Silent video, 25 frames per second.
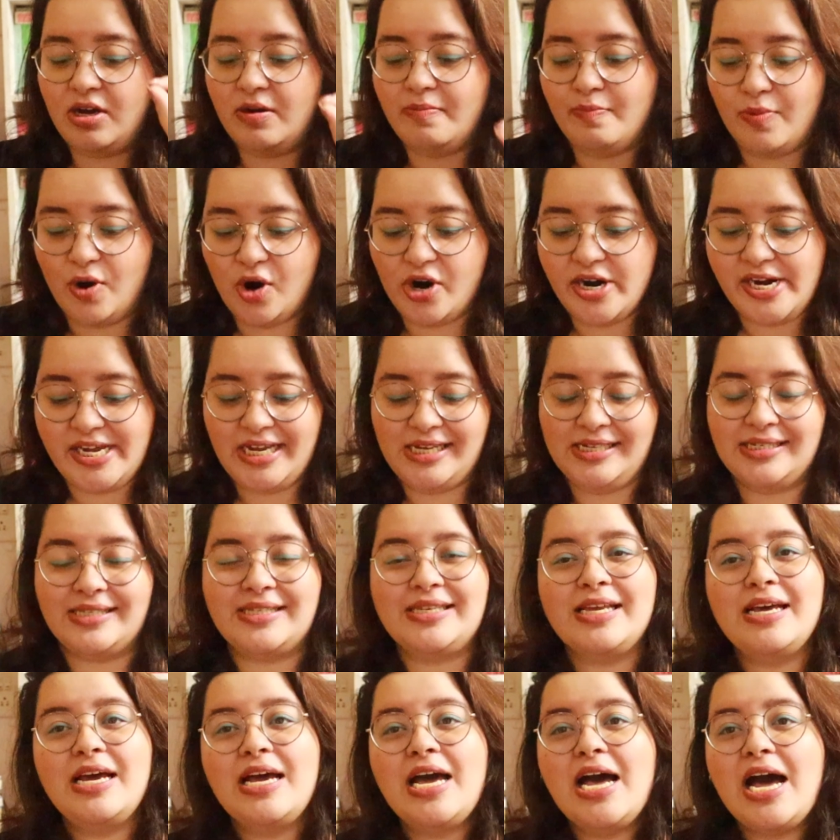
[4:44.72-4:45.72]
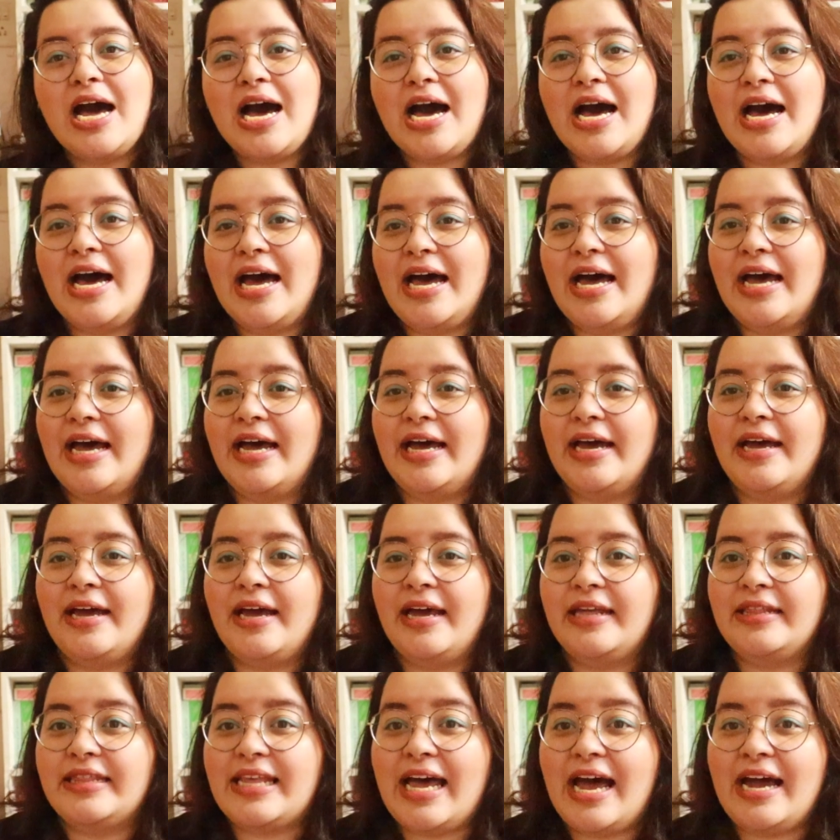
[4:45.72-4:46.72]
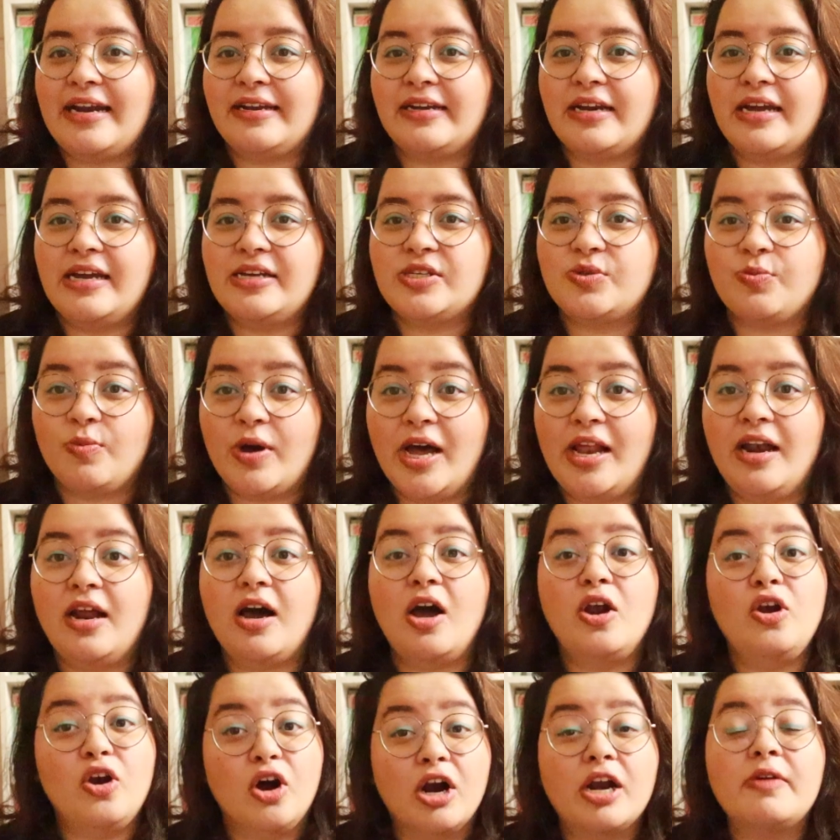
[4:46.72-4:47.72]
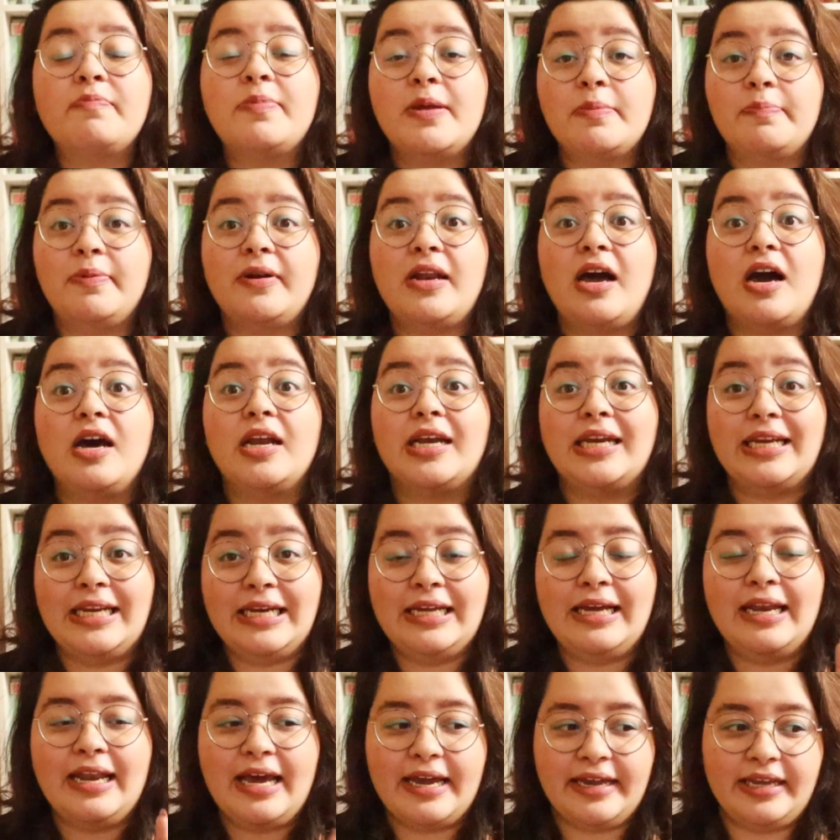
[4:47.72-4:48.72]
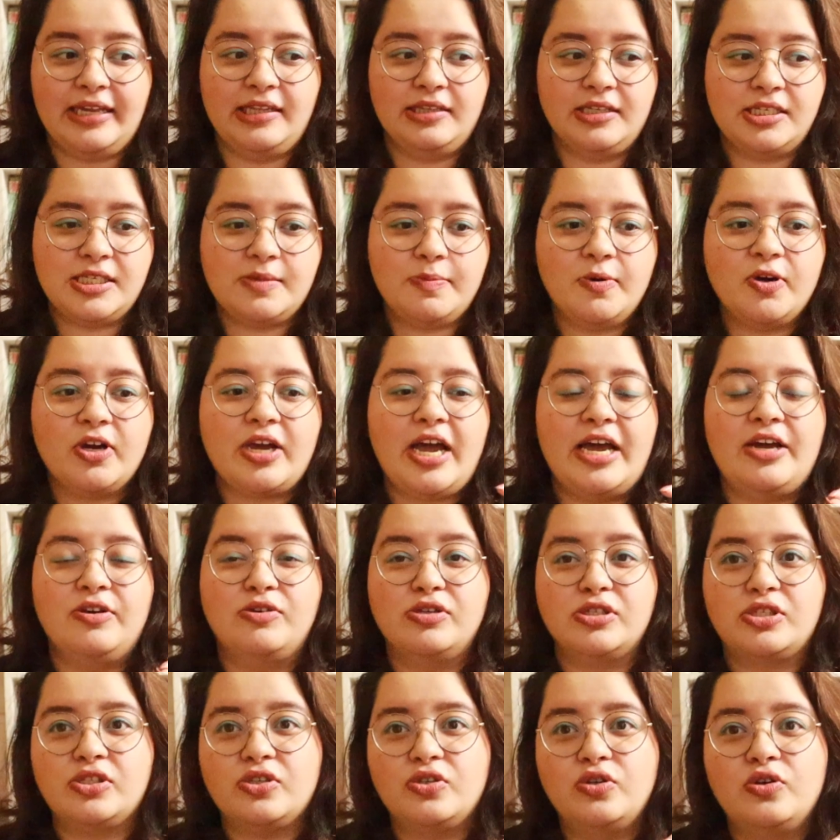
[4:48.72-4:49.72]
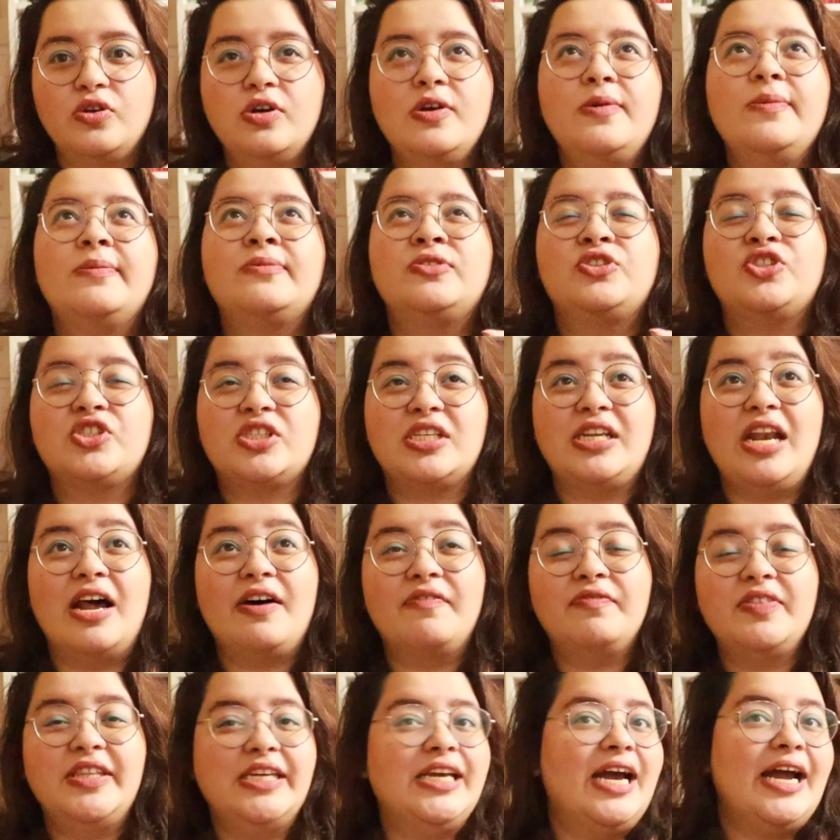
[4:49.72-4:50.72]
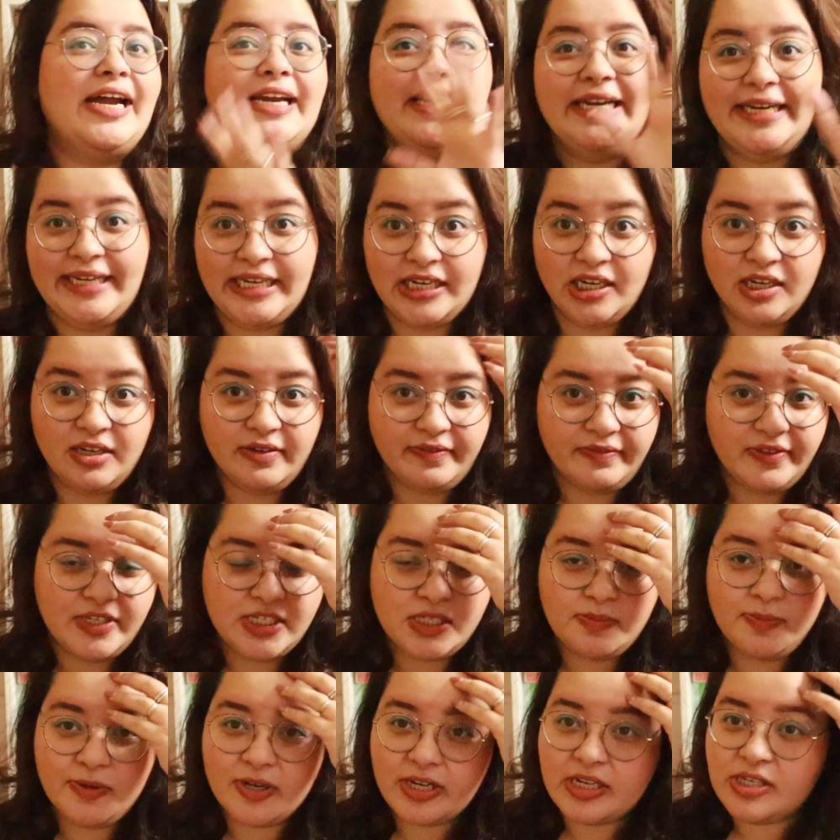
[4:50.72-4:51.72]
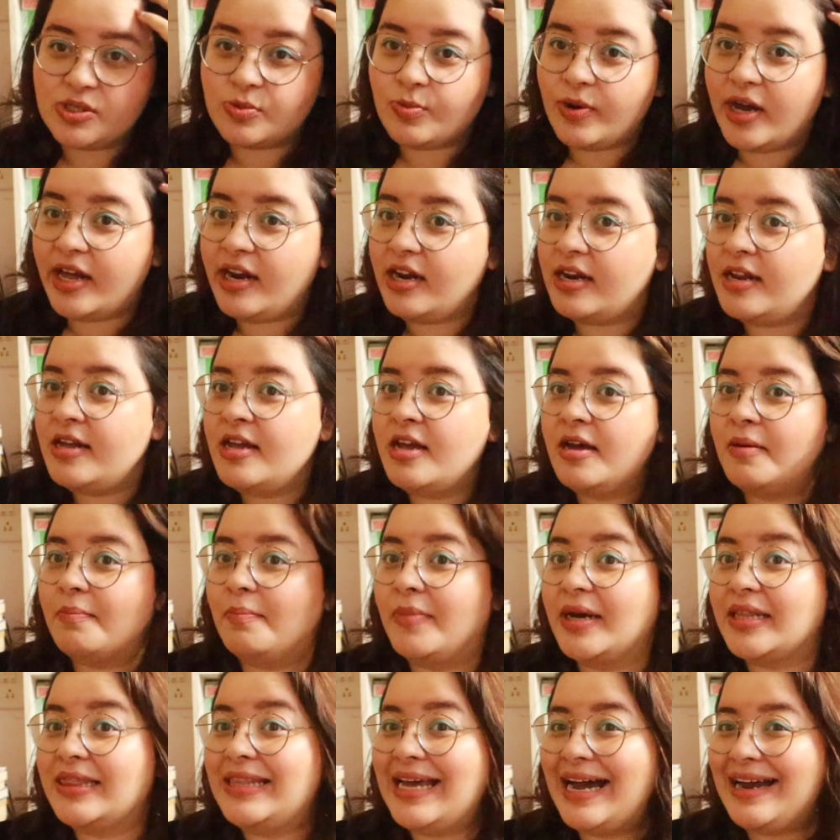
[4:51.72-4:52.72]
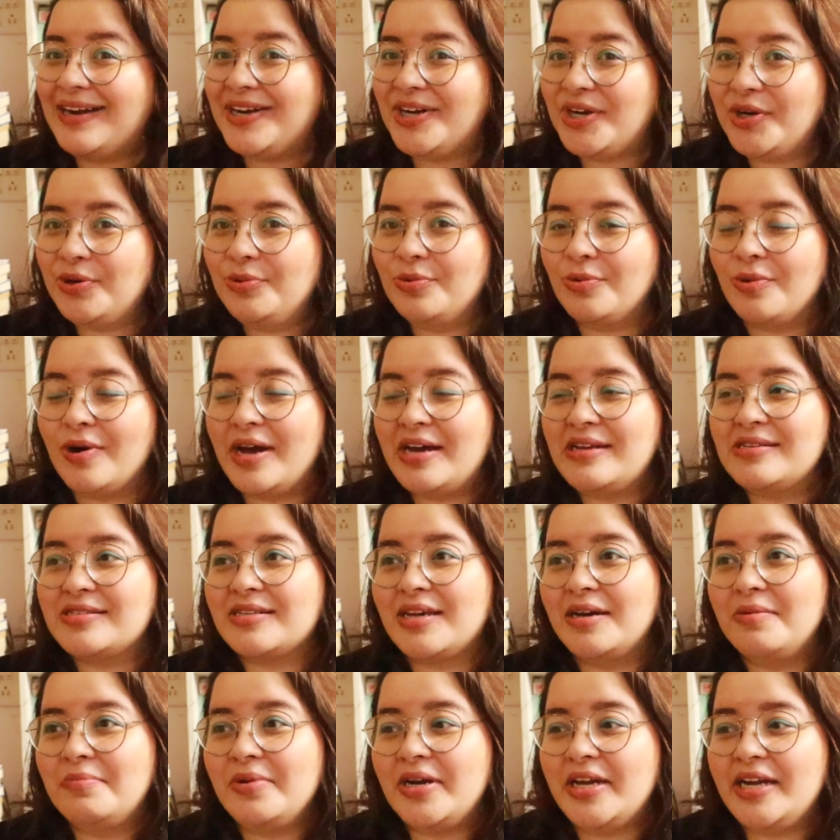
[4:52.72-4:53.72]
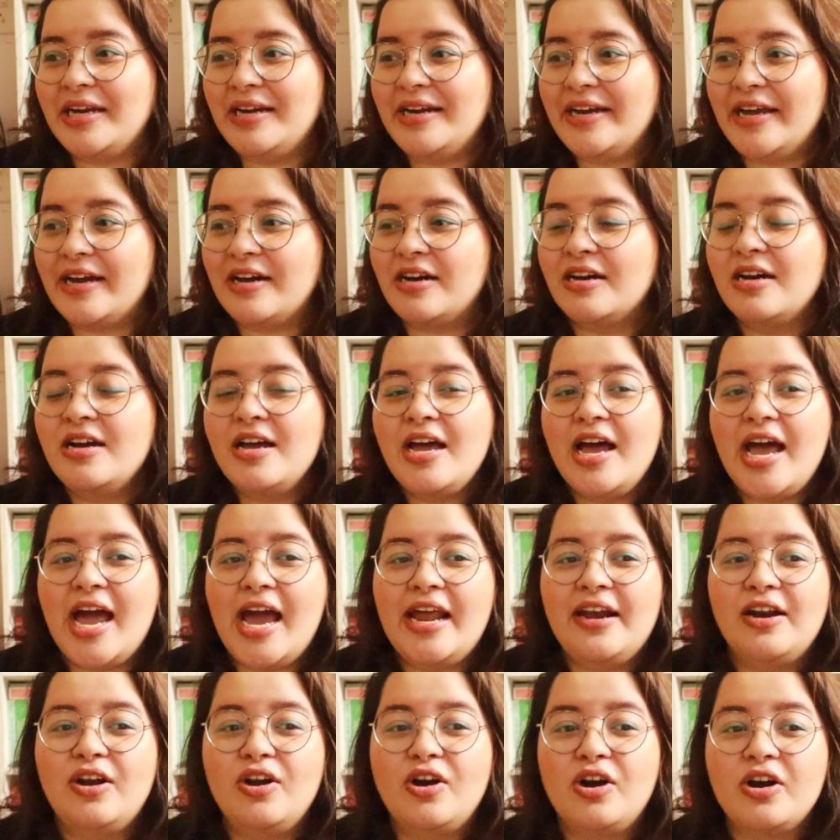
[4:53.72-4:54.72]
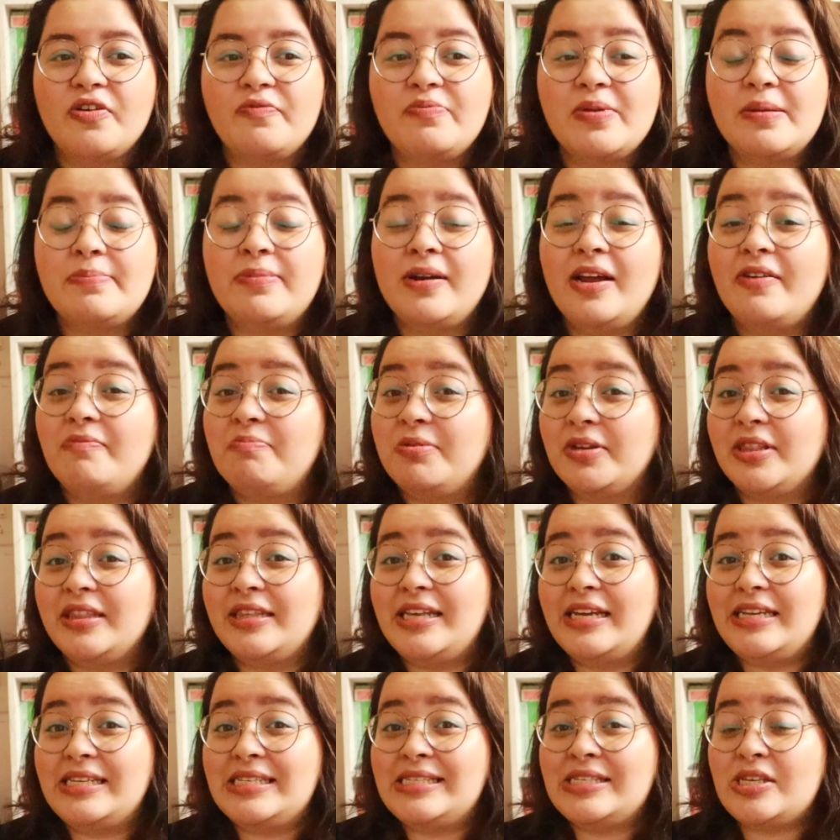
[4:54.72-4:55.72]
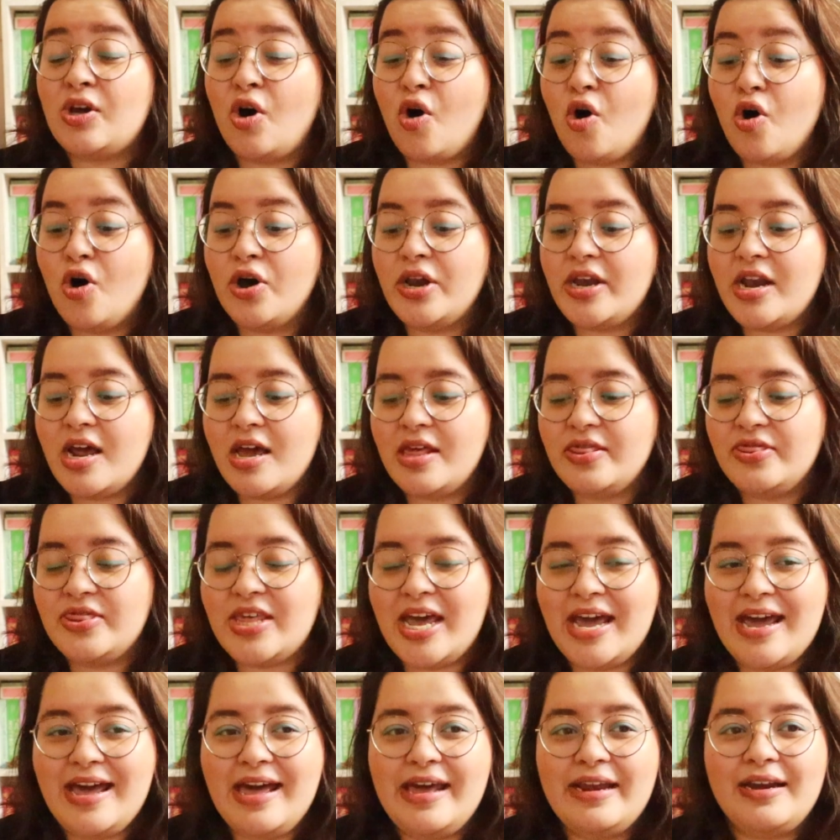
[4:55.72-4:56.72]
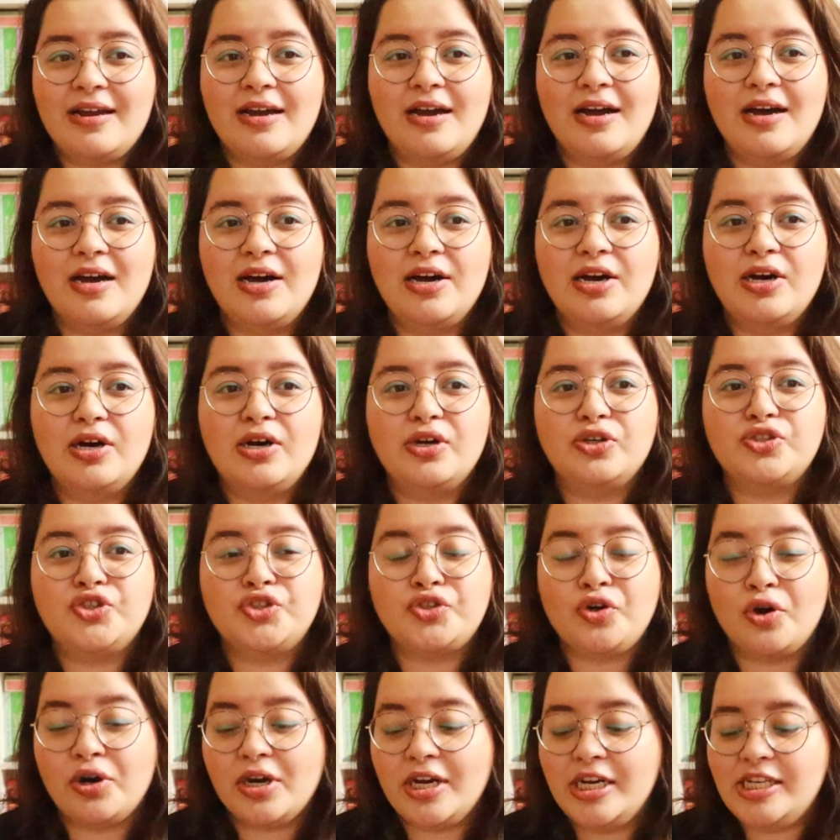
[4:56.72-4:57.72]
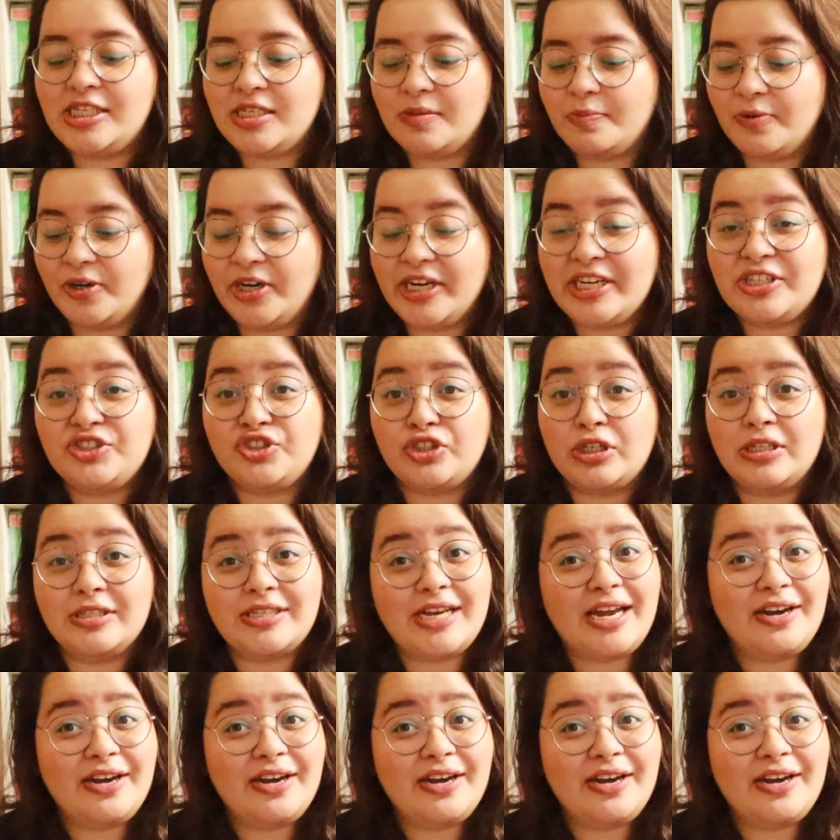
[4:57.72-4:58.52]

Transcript: Bodies. And that as well, a lot of people are really liking this book. I also just love the idea of this book as well, but that too has come to India and a lot of people have put this on their shortlist predictions.